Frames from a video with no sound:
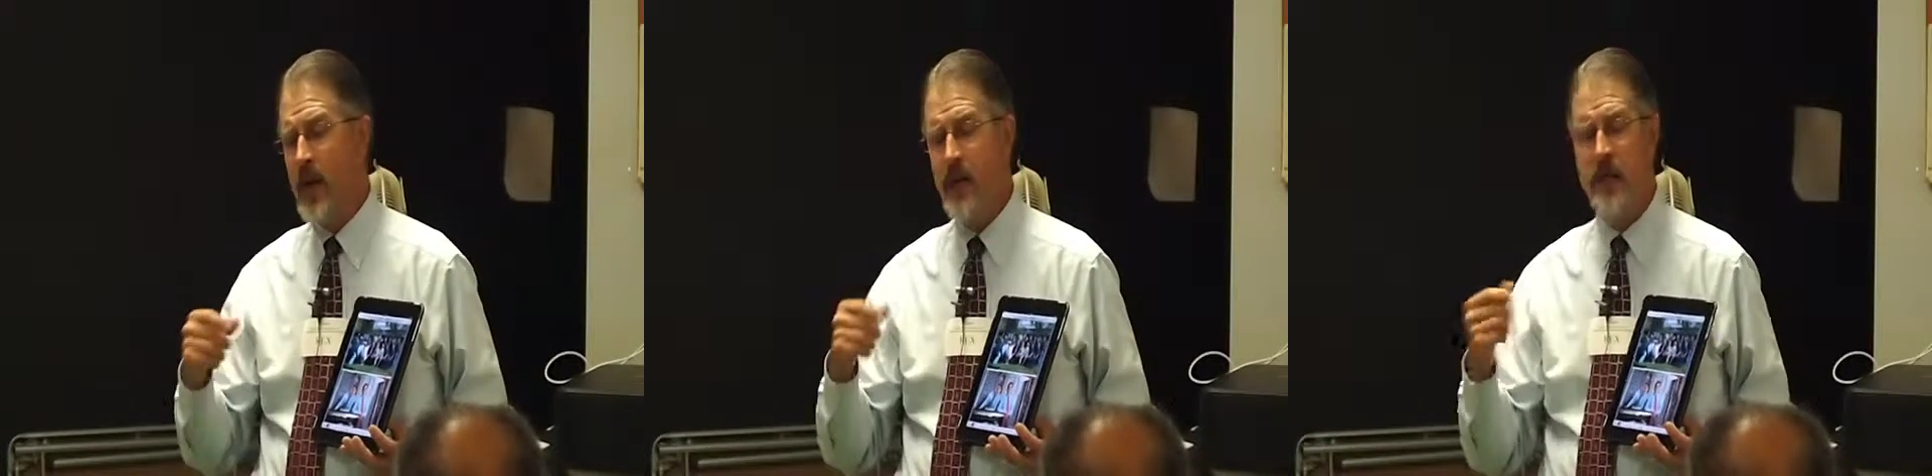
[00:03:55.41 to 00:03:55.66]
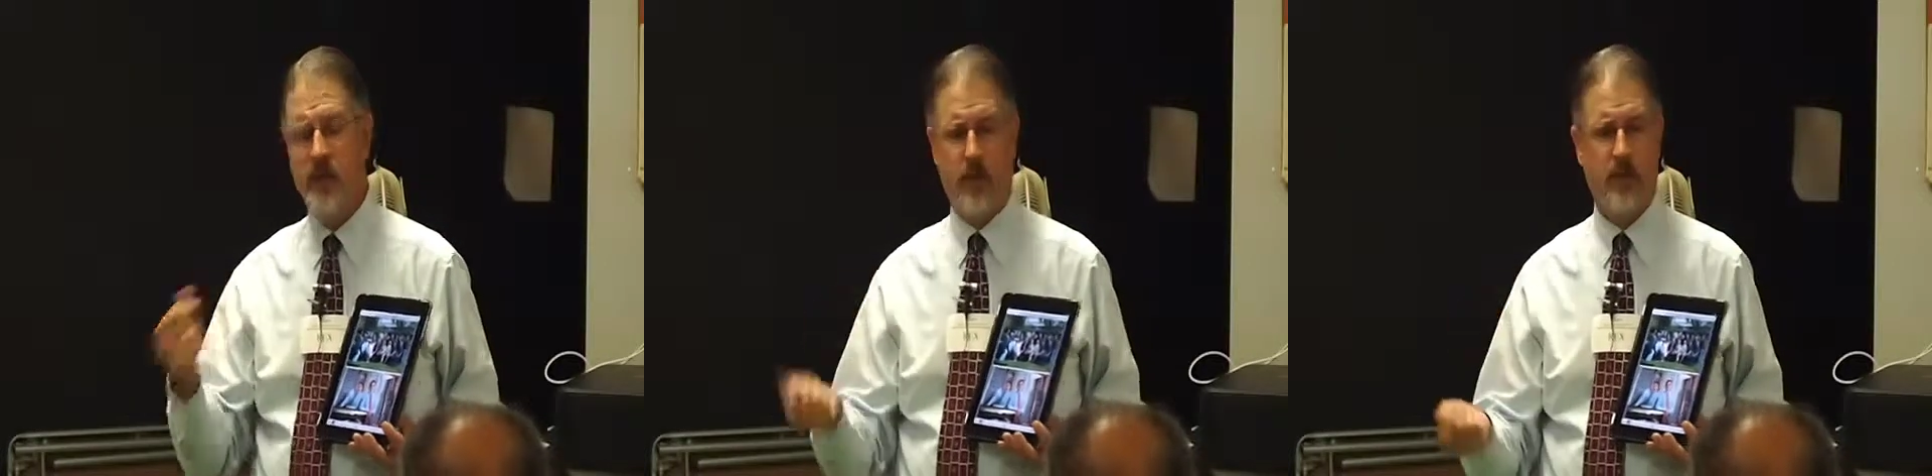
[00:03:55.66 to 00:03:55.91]

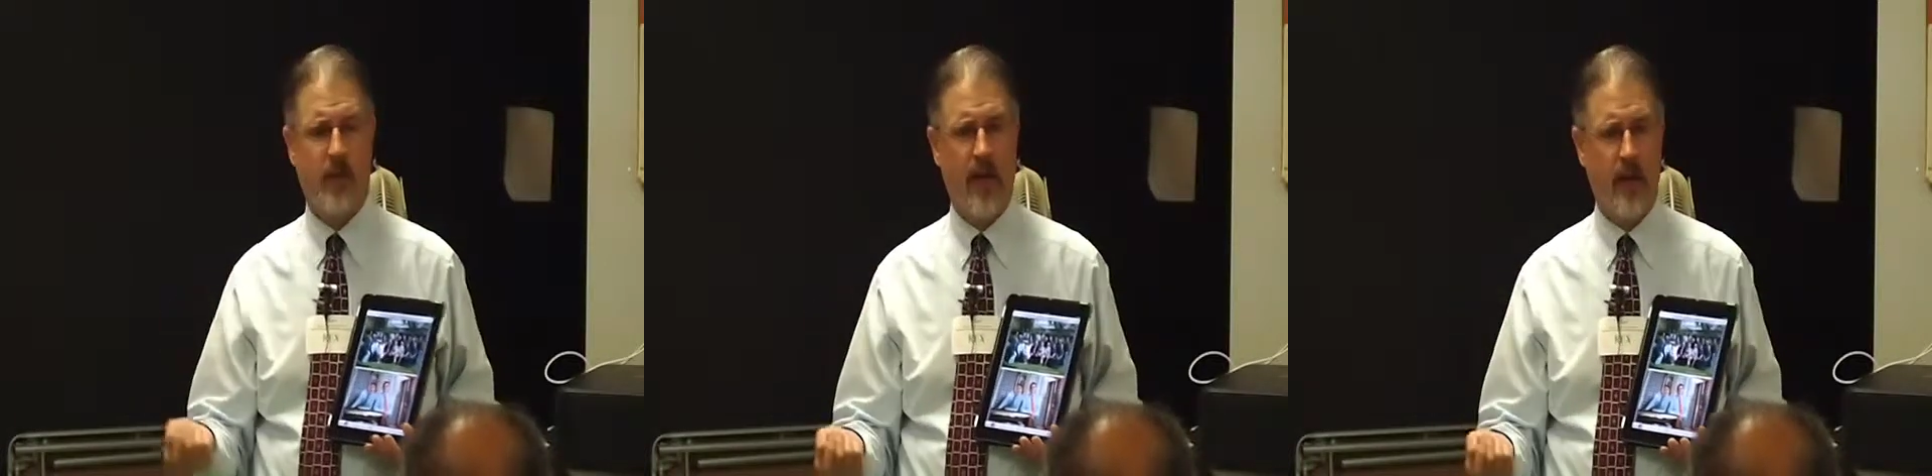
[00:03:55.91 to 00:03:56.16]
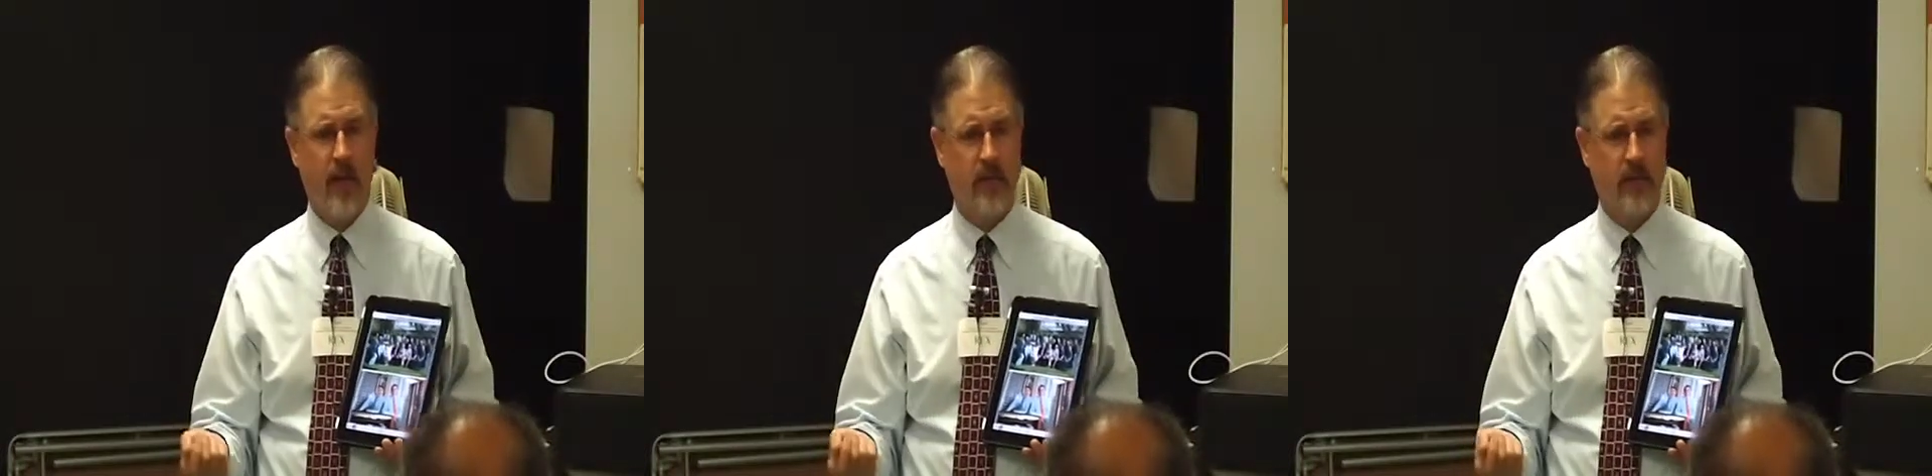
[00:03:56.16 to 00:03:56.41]
initials
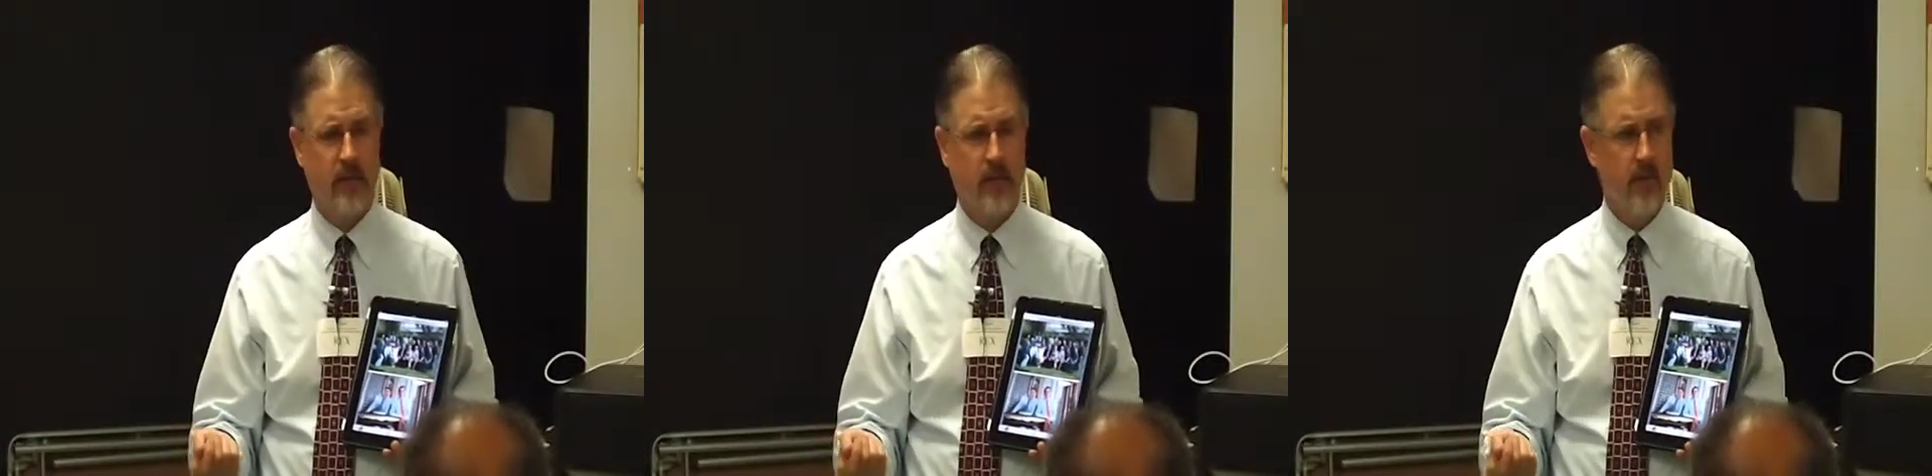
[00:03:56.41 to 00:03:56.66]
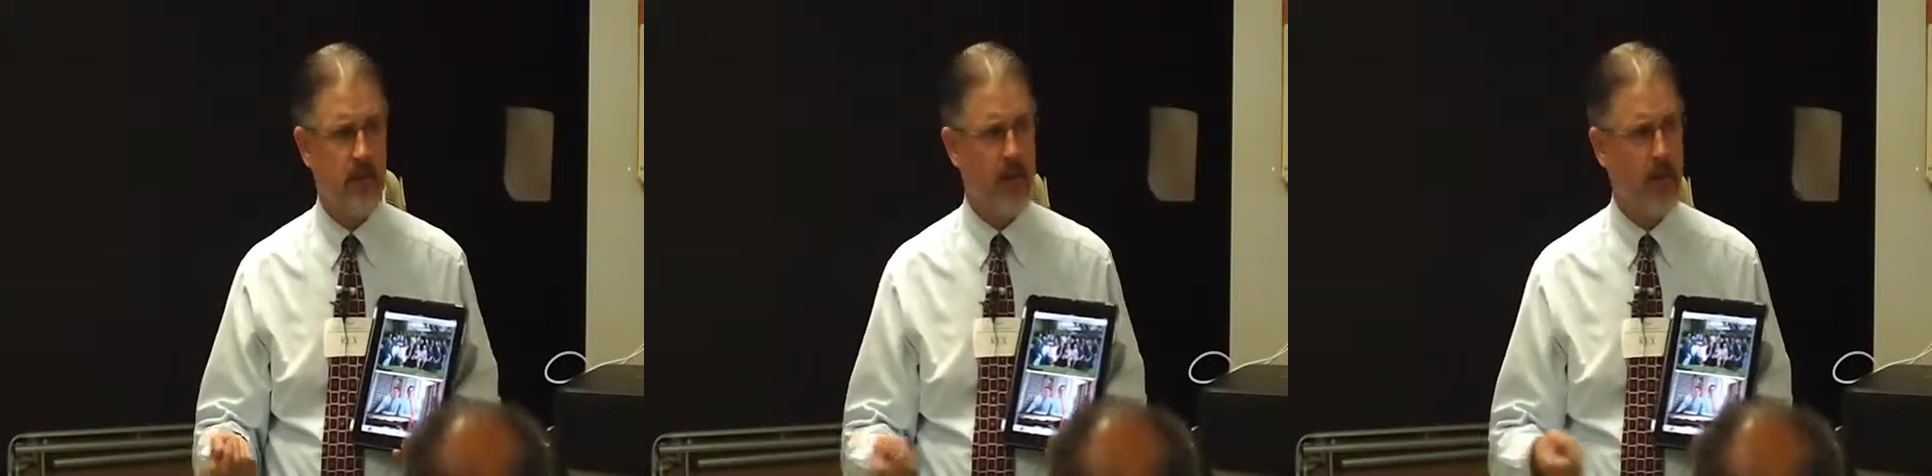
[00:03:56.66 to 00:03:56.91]
on
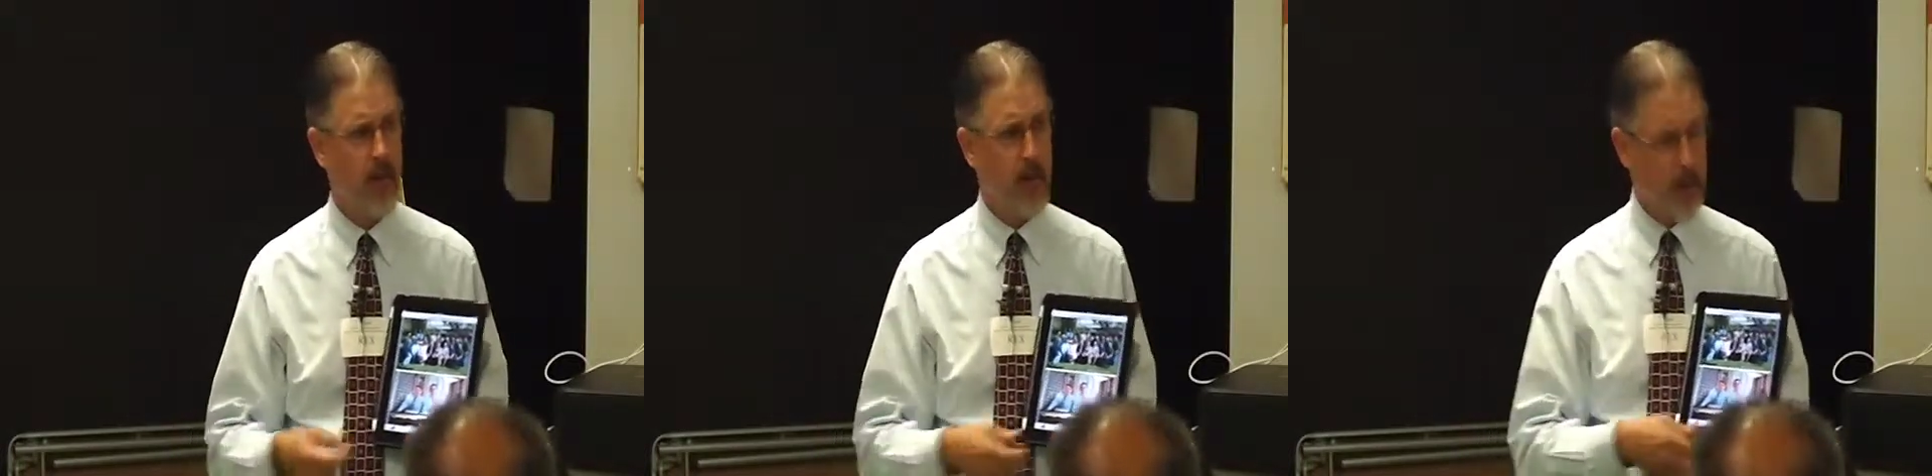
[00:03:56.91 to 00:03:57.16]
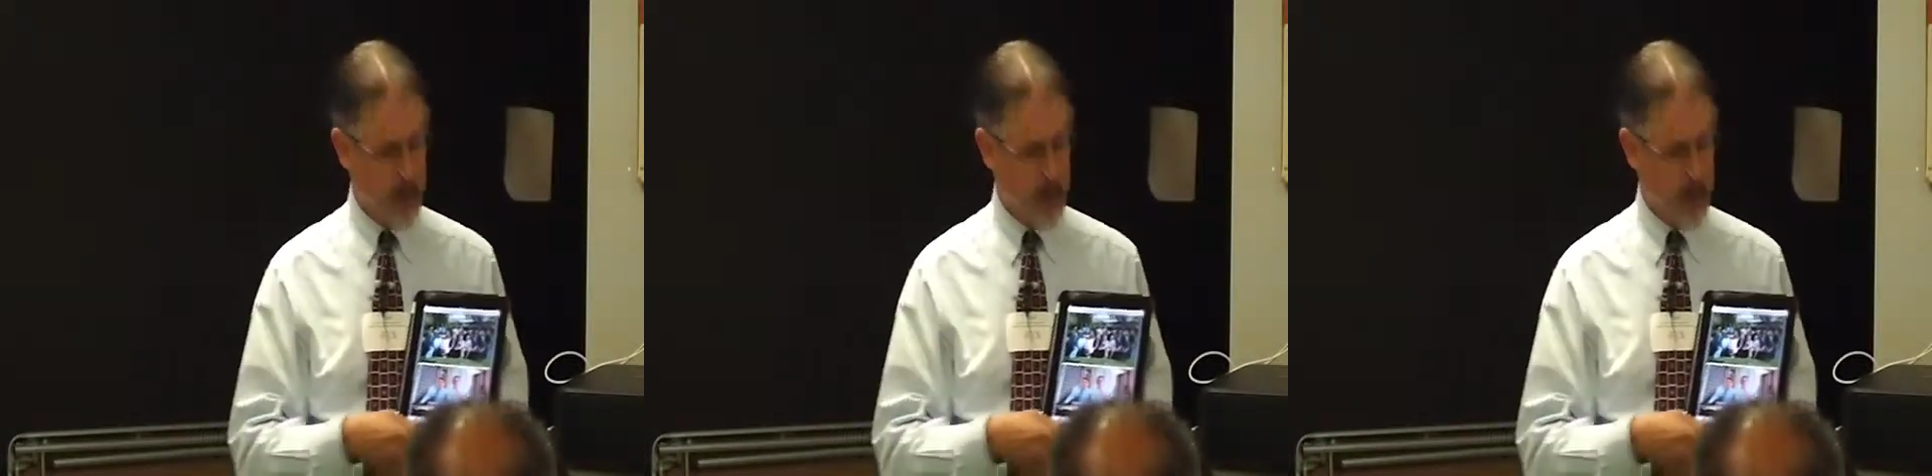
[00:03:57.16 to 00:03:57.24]
it. So,